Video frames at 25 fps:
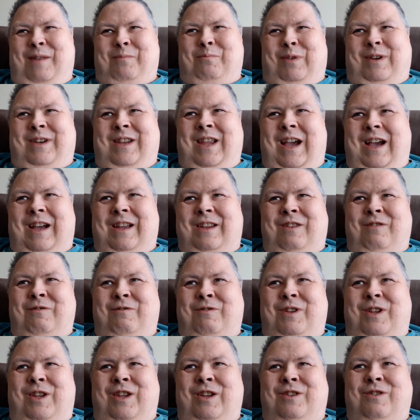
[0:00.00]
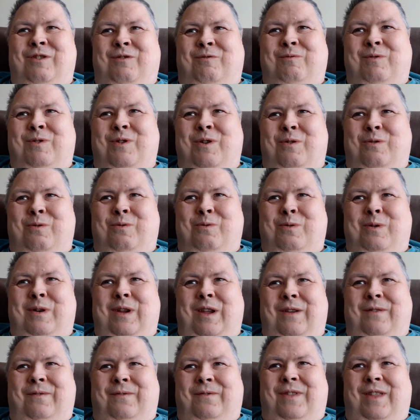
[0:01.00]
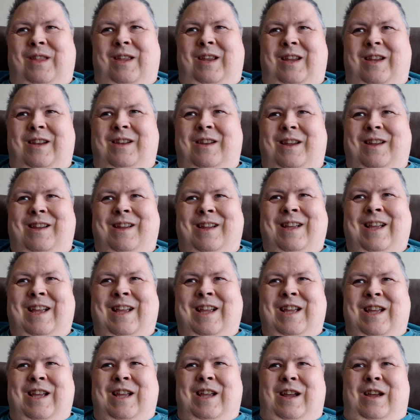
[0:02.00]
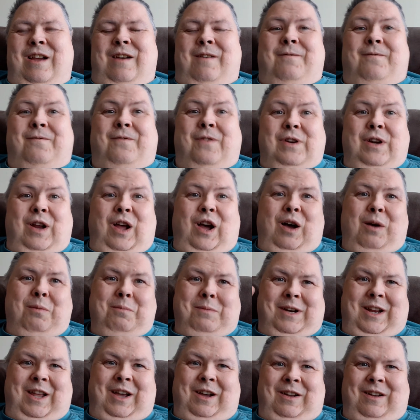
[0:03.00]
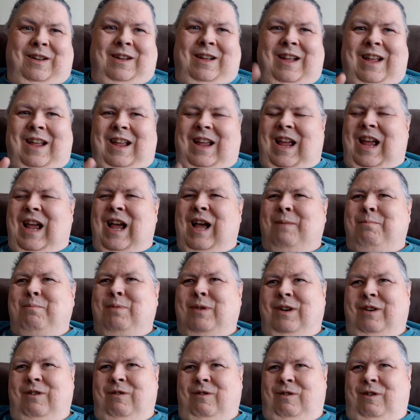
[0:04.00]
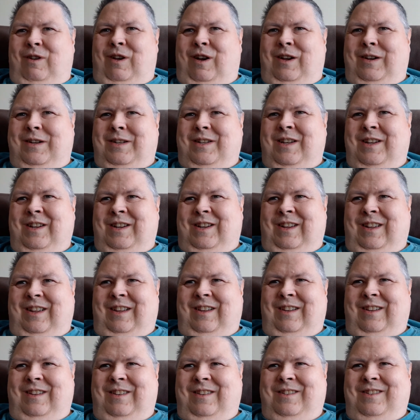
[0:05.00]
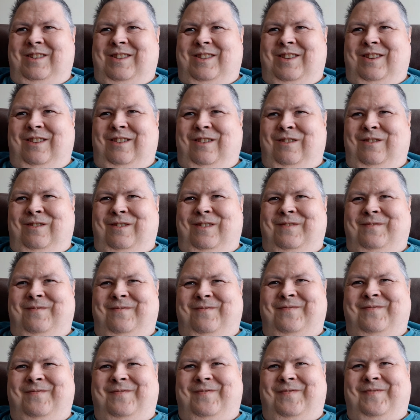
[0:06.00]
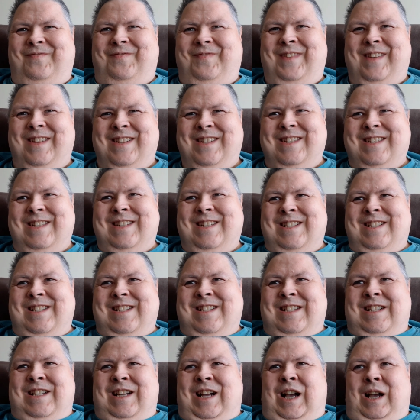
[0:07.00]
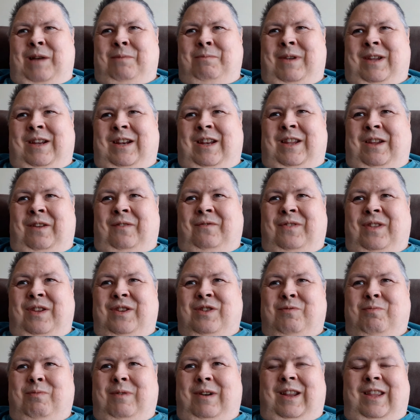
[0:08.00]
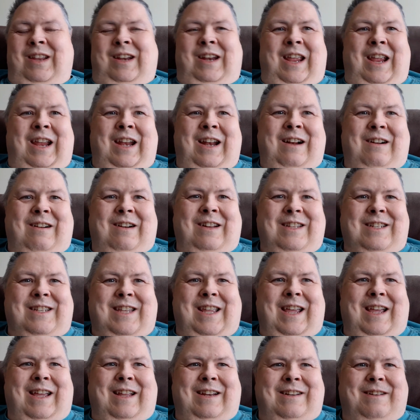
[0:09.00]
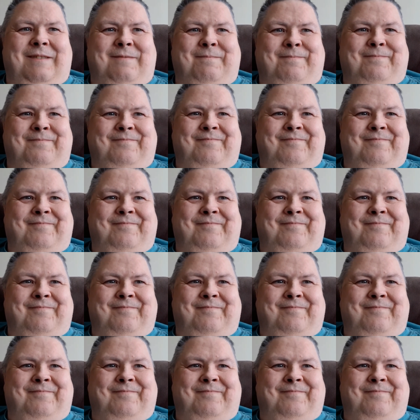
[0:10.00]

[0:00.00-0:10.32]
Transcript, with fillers: but yeah, you you don't know if the phenomena happened or not. Uh, so mm-hmm. I'm going to give this one an 8 out of 10